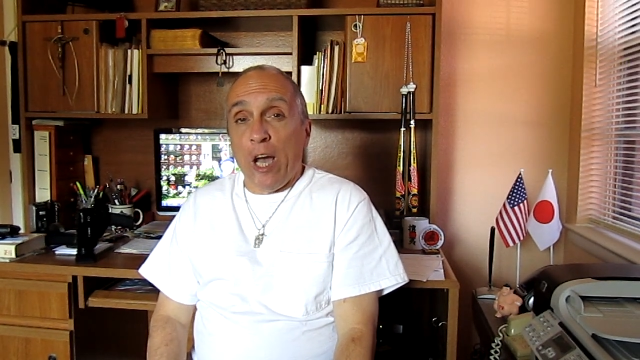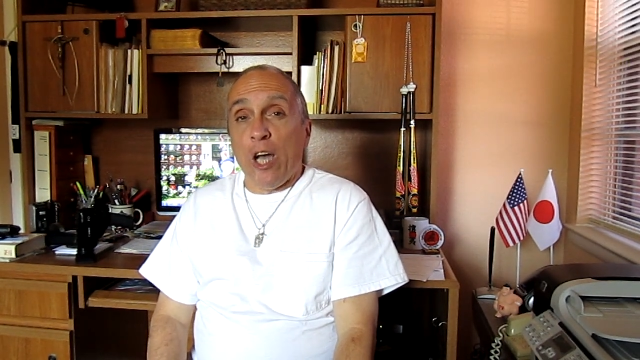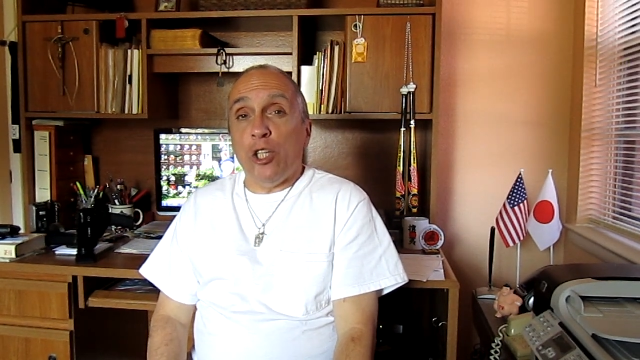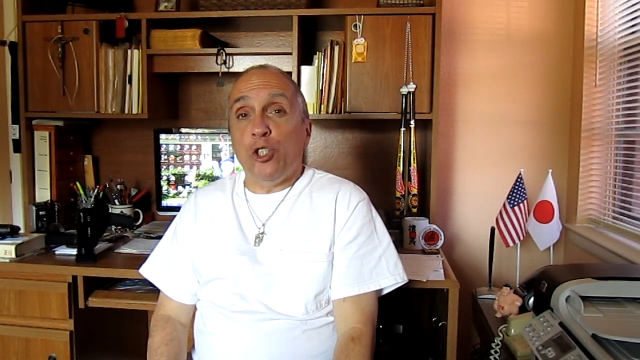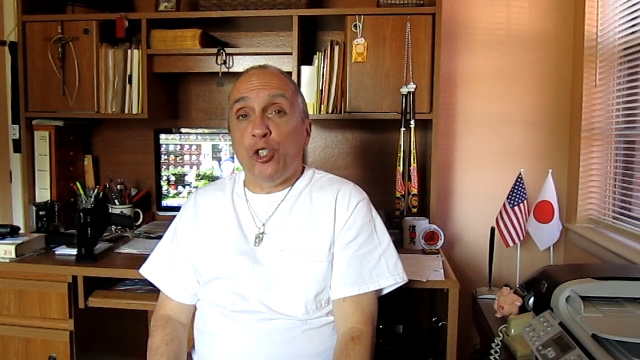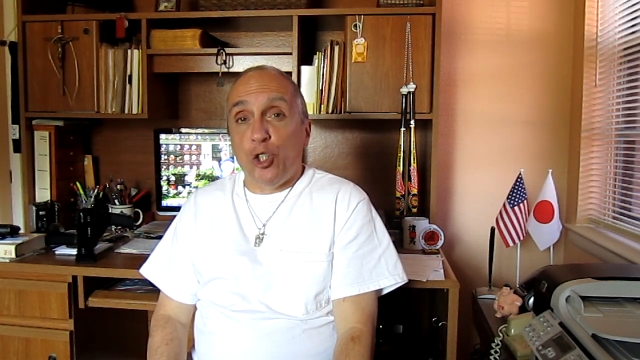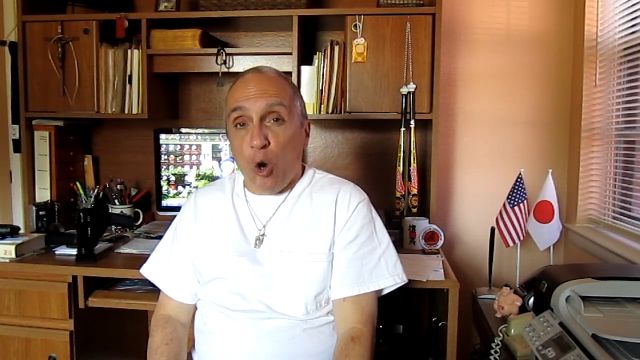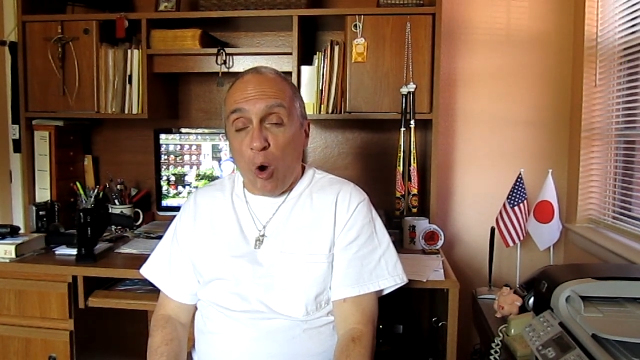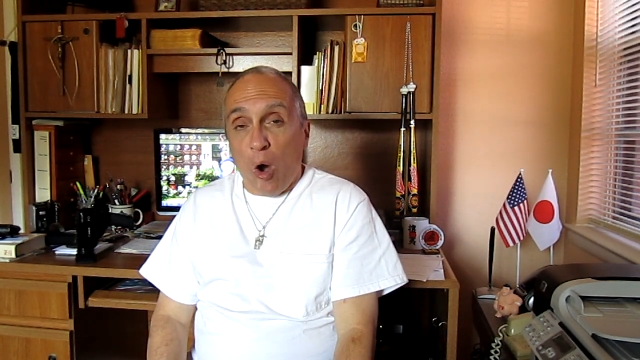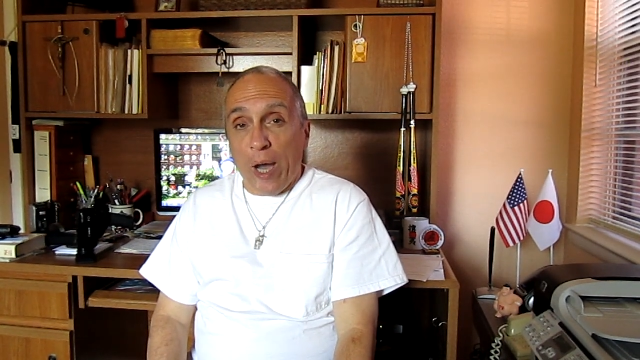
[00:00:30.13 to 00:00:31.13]

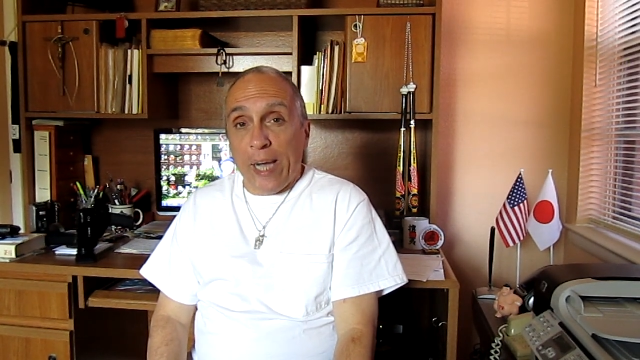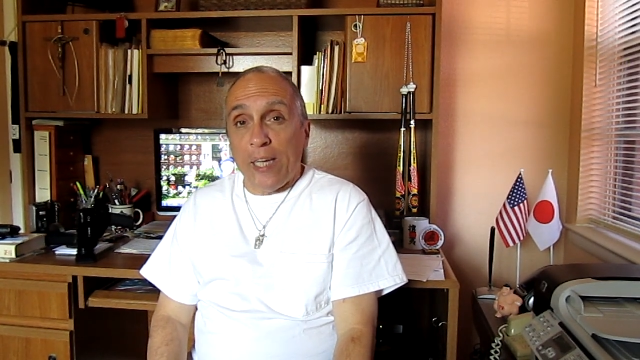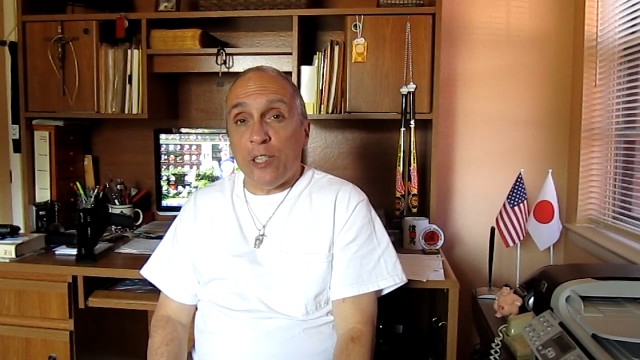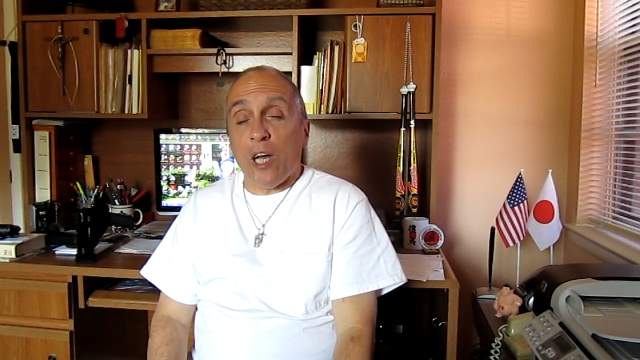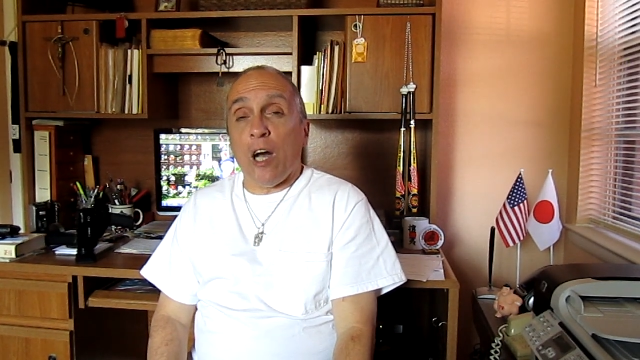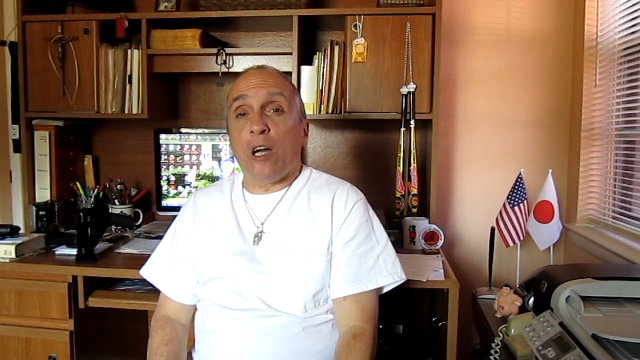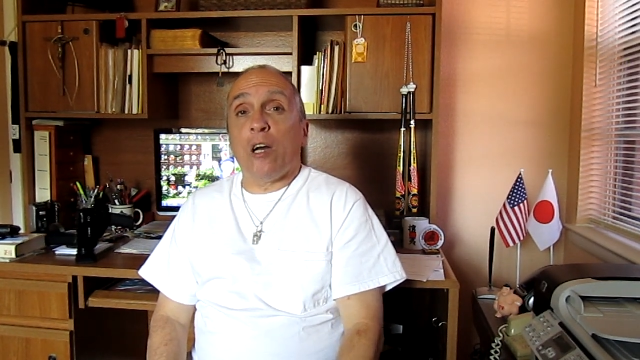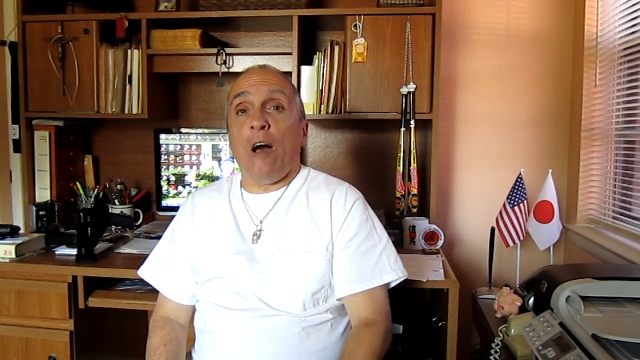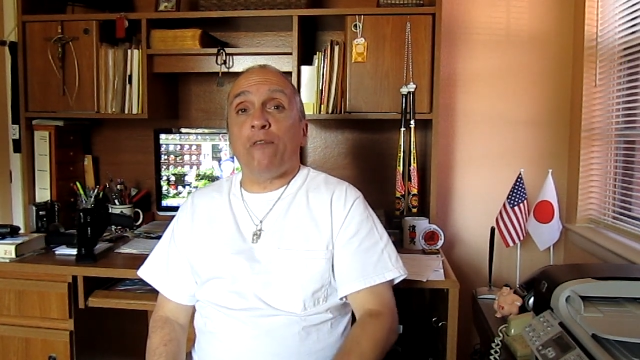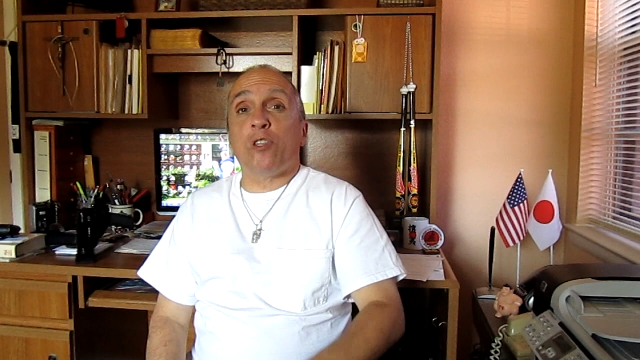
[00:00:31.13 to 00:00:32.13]
enjoys a
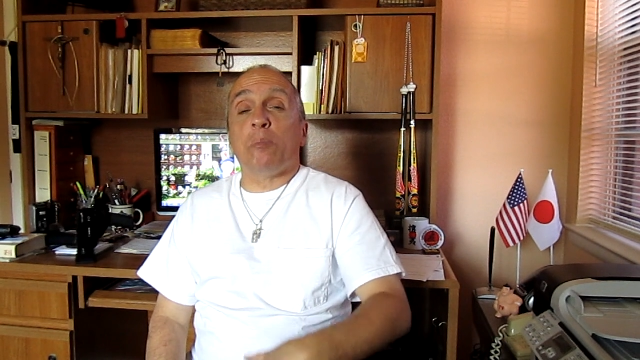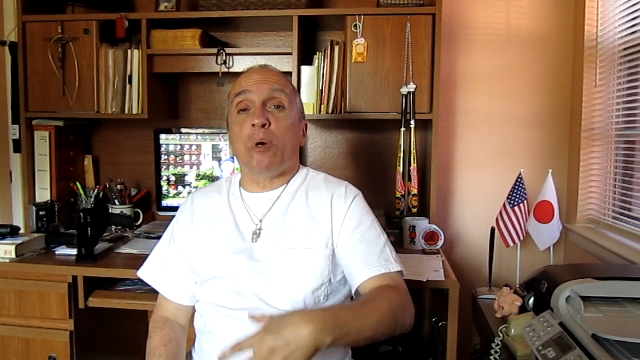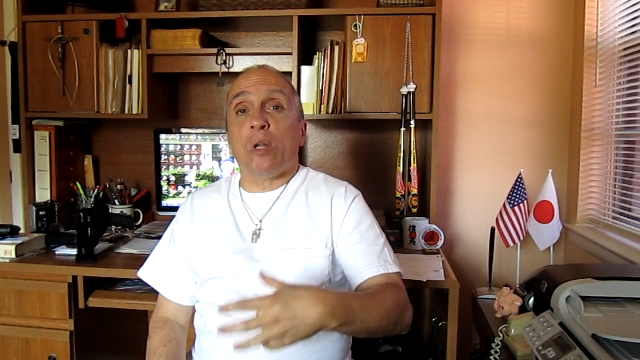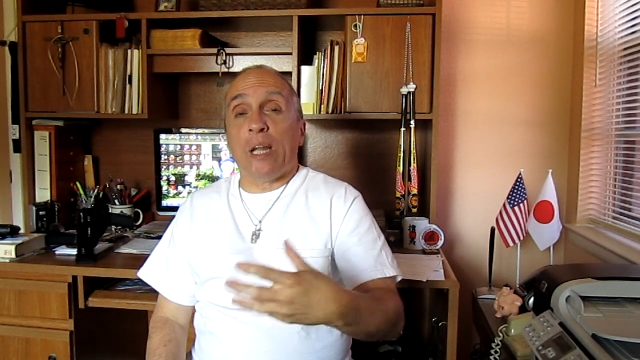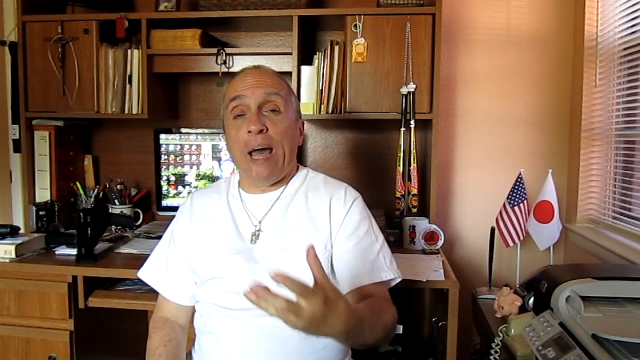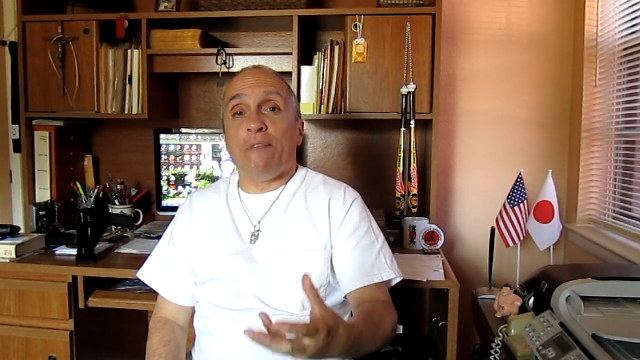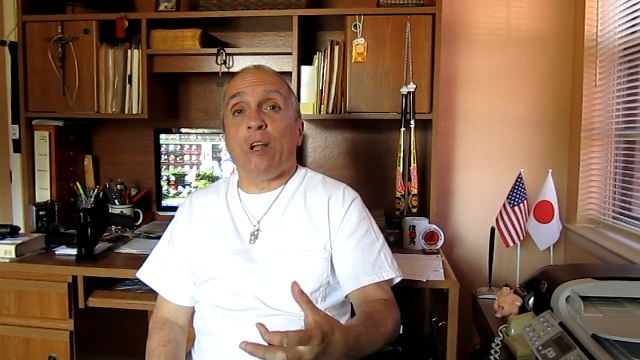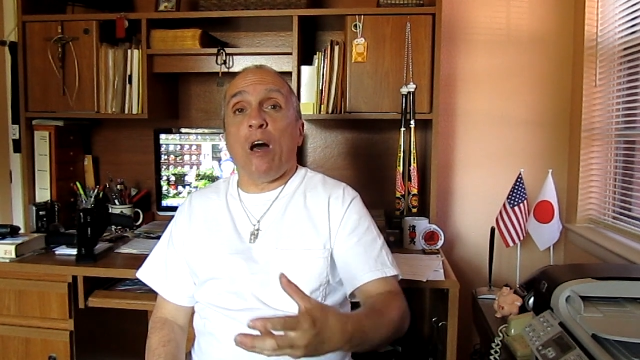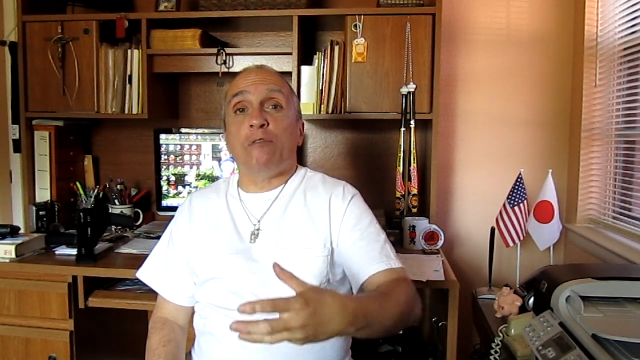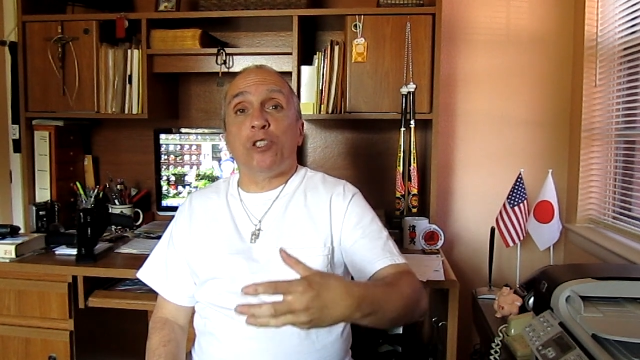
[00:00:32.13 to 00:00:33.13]
comfortable
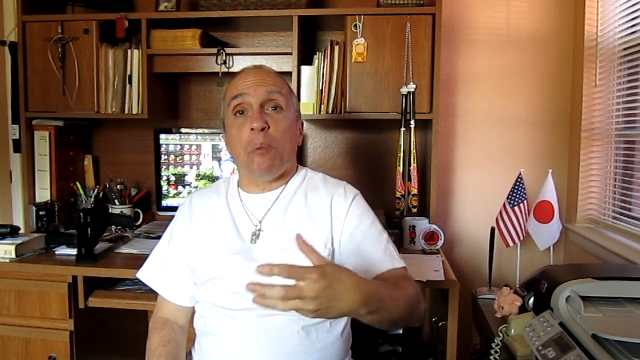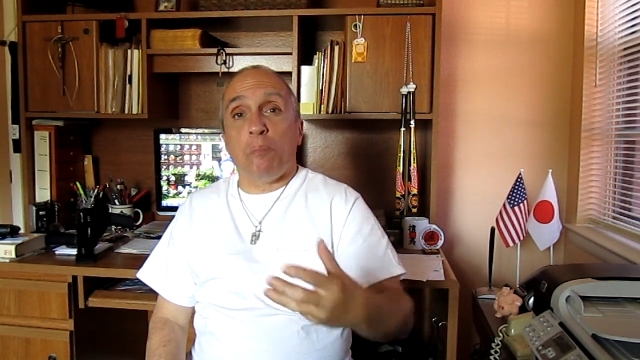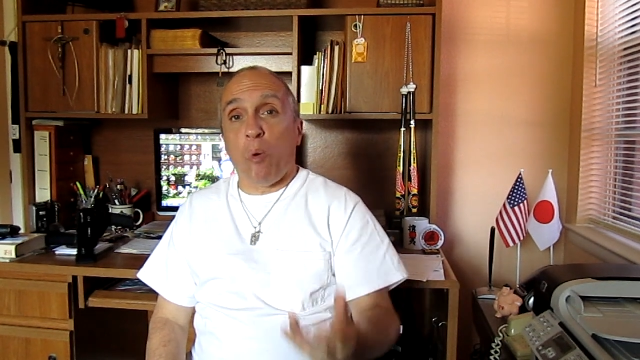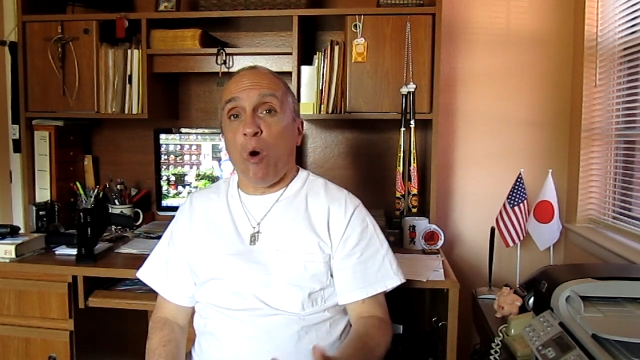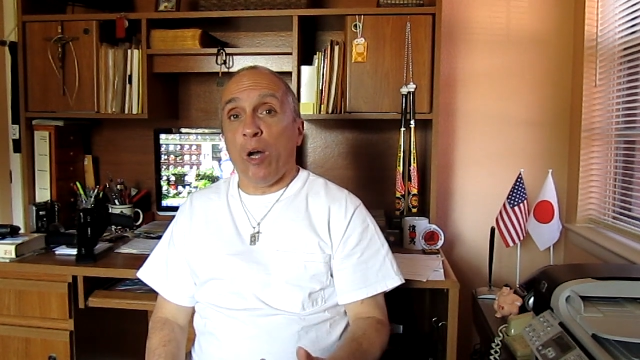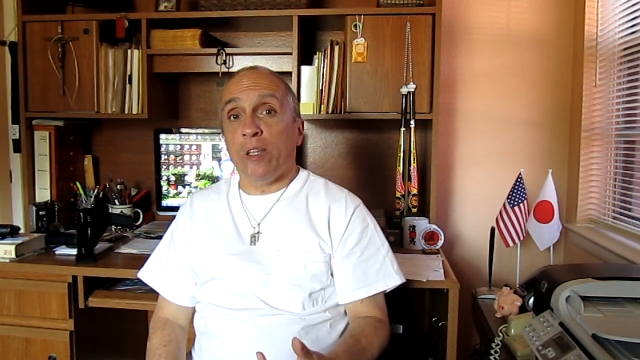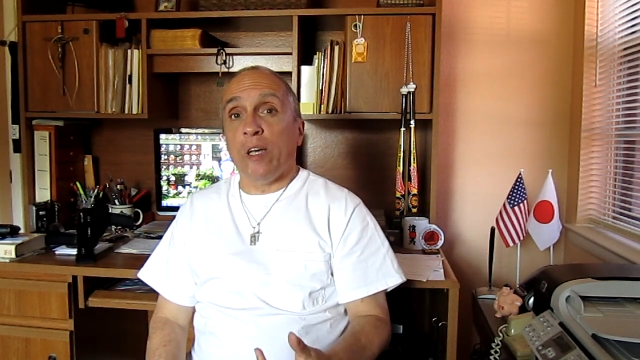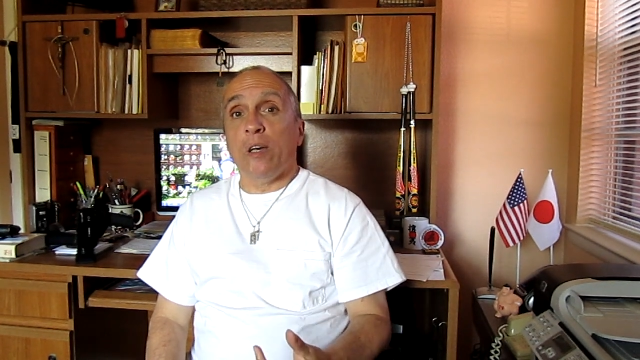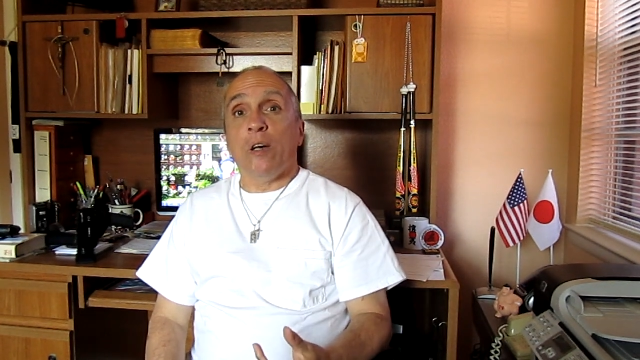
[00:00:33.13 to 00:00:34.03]
level of support